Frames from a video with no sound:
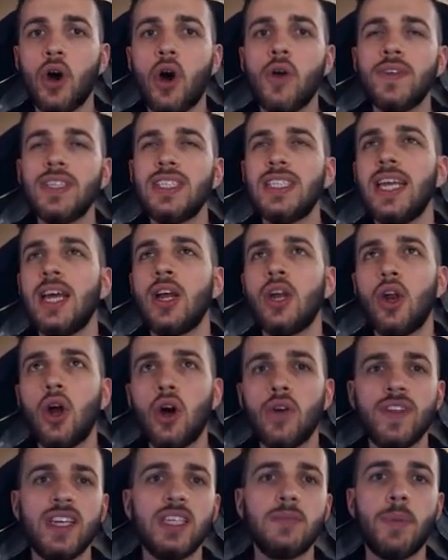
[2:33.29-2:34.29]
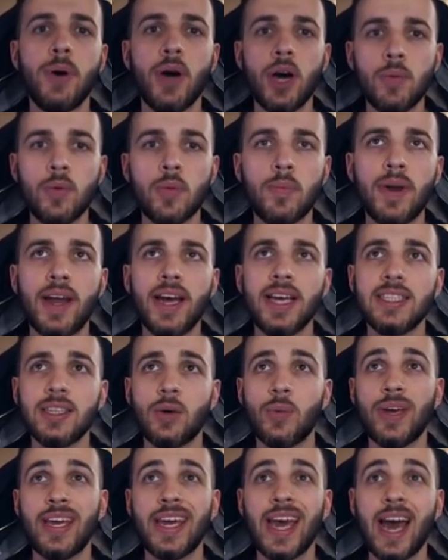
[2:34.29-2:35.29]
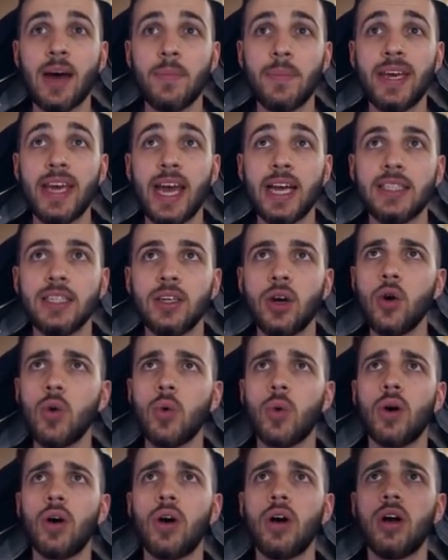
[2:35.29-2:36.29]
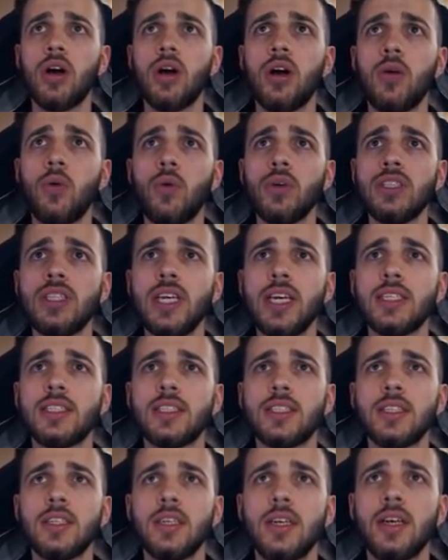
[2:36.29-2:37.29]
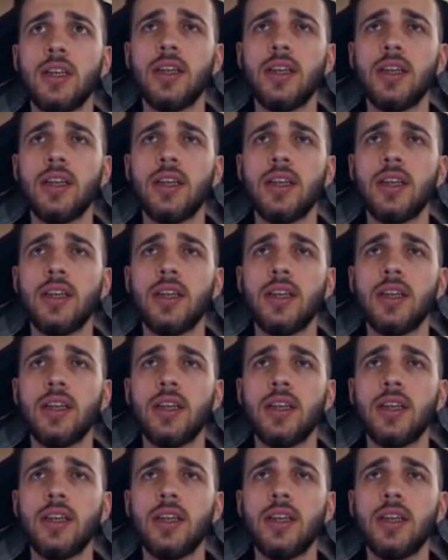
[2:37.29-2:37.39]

Obviously, a lot of these purple players that we can be getting. Oh, what's this?